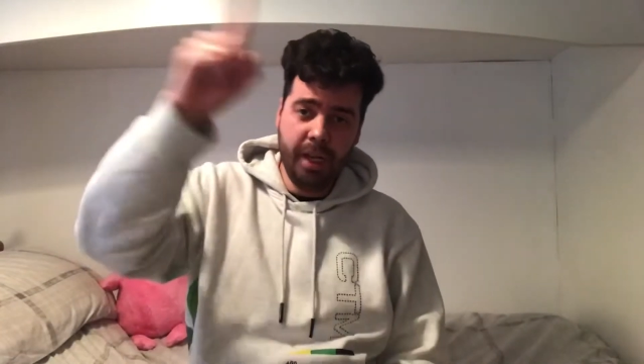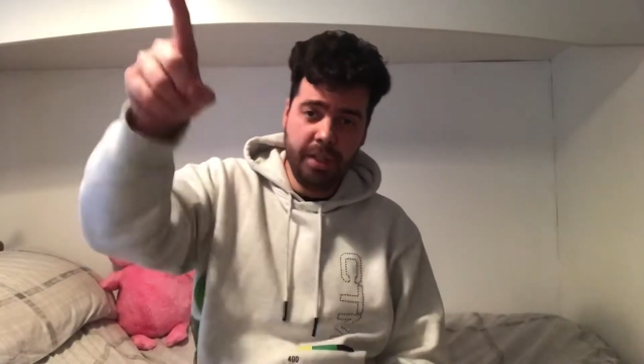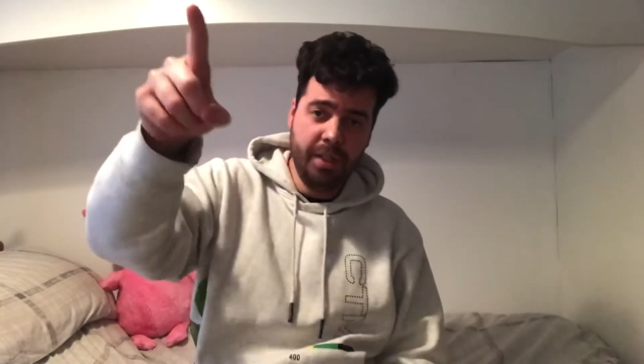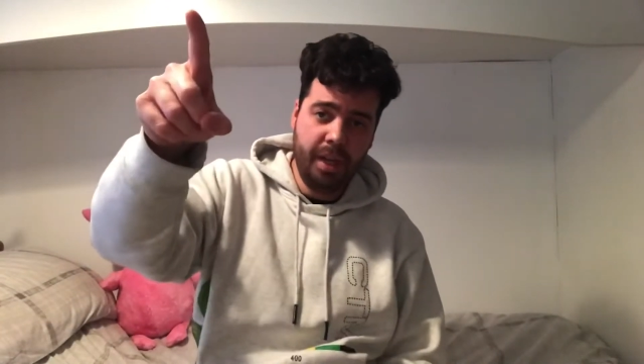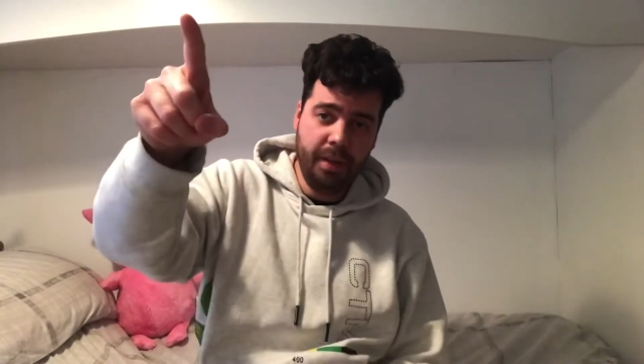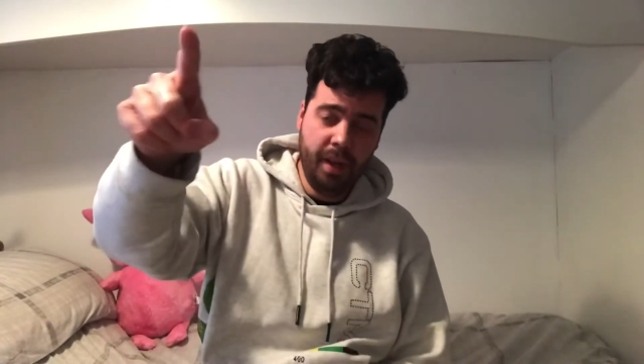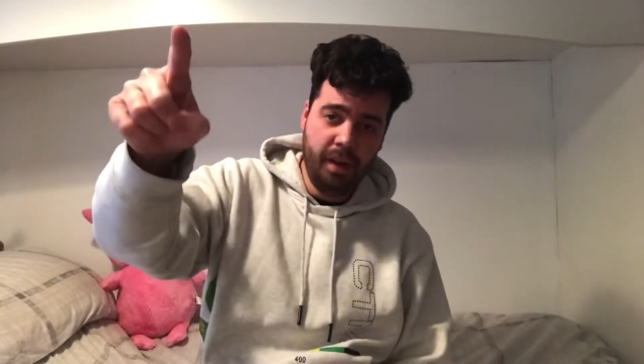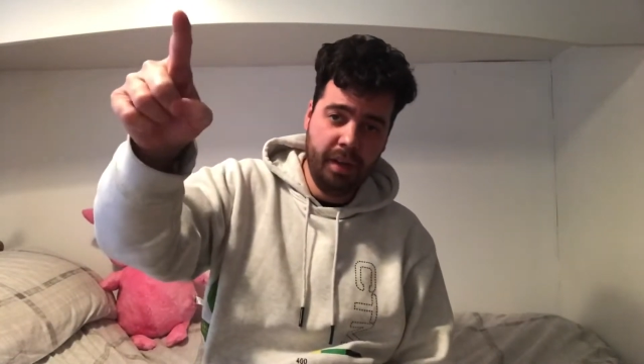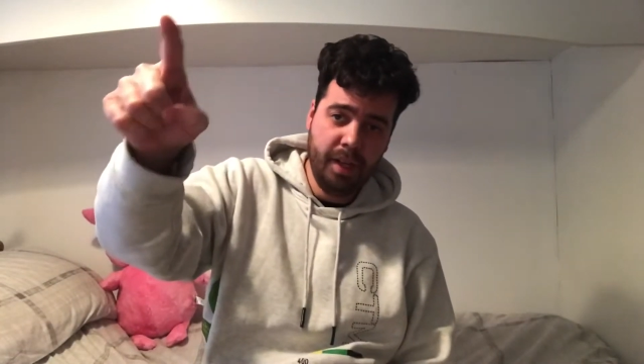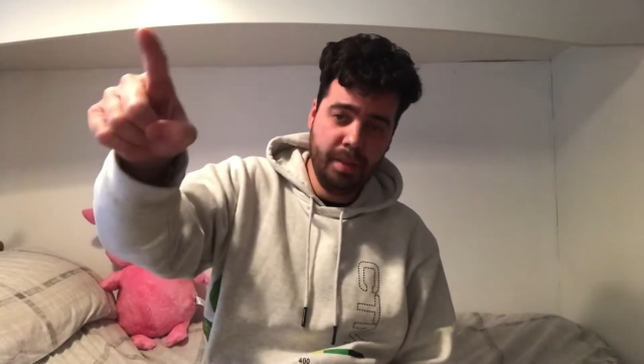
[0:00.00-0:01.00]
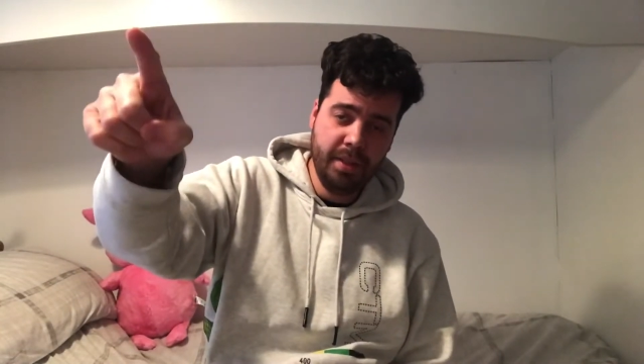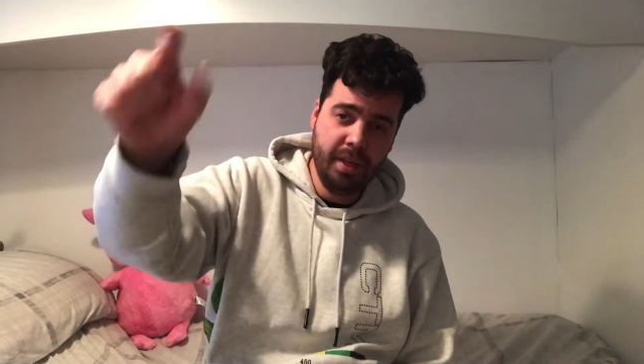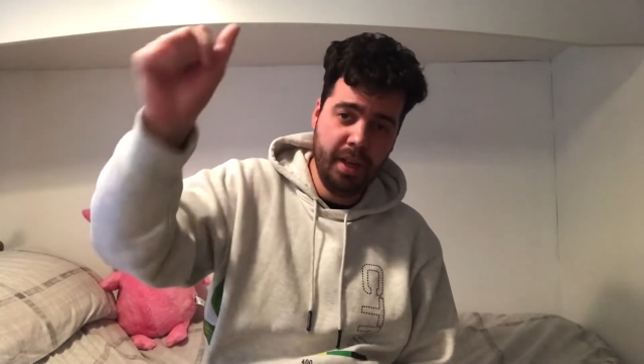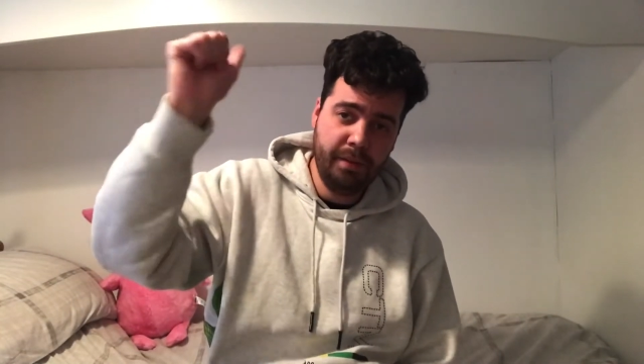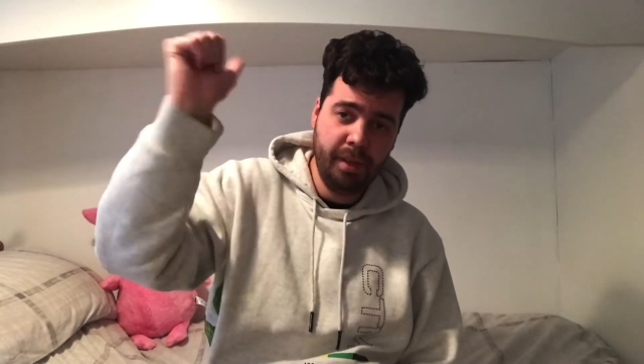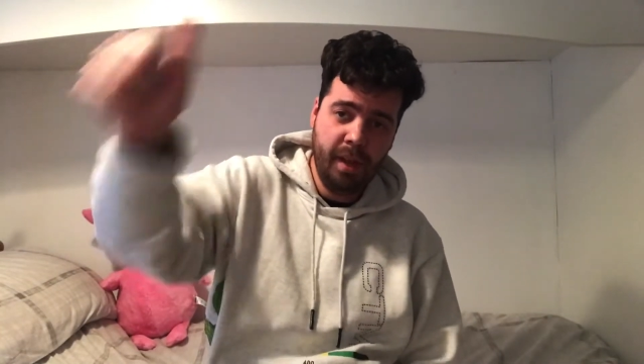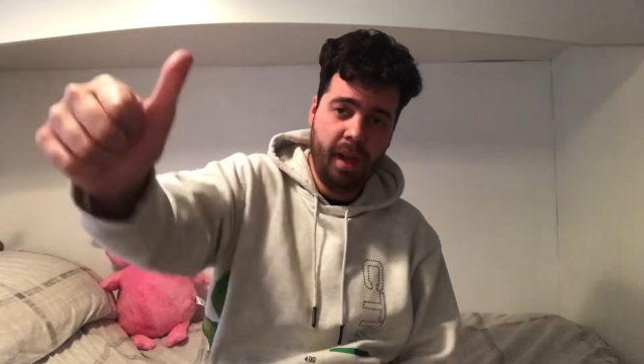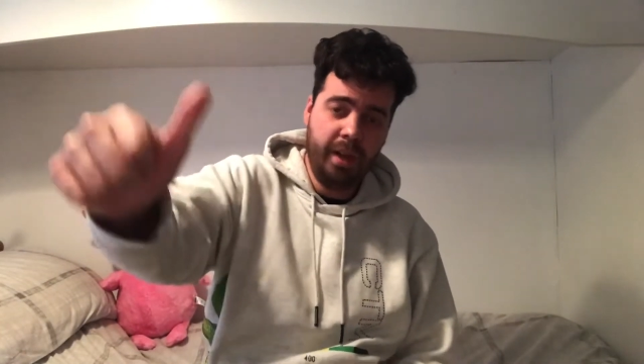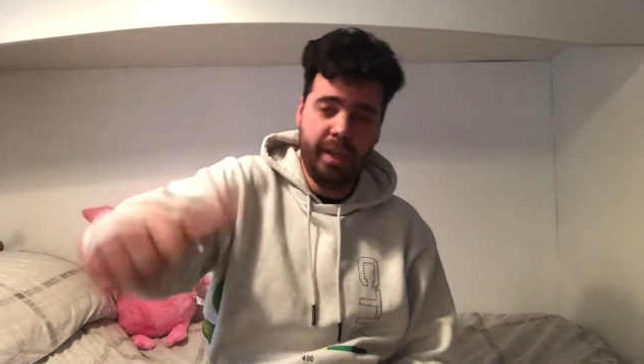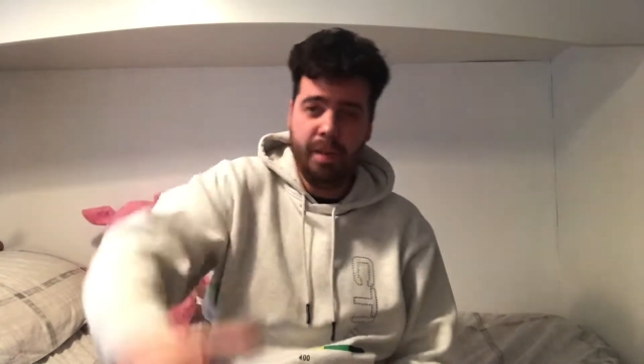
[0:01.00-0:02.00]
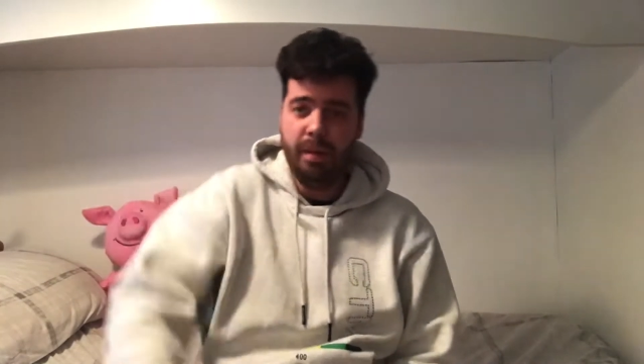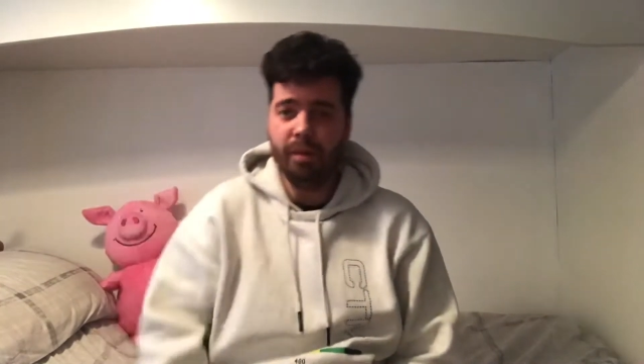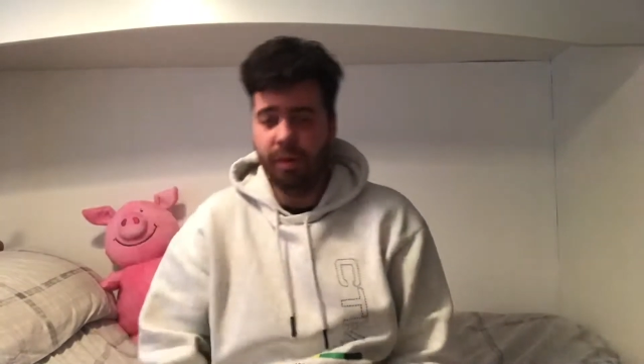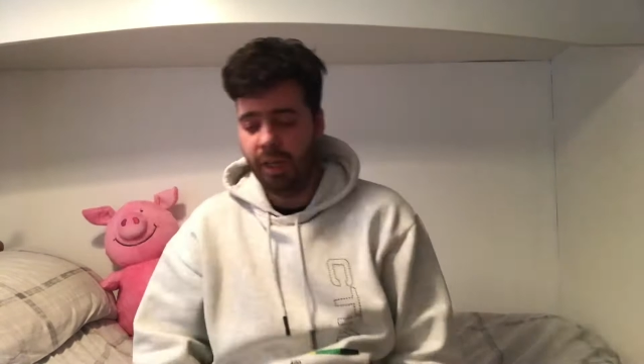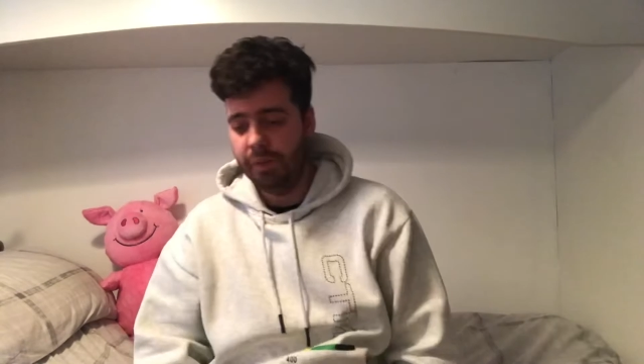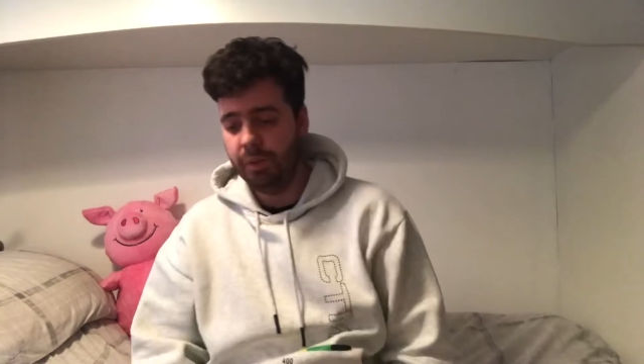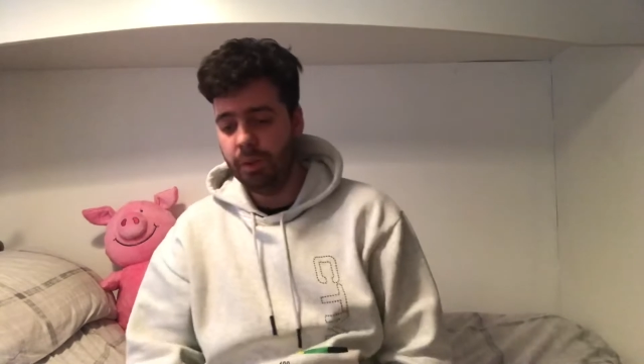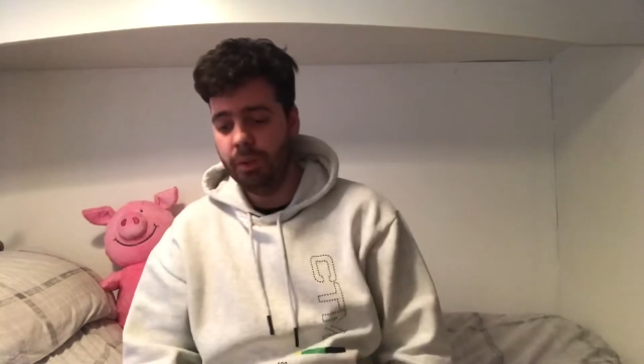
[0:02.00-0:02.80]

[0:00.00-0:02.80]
out there are keeping safe and keeping it real, of course.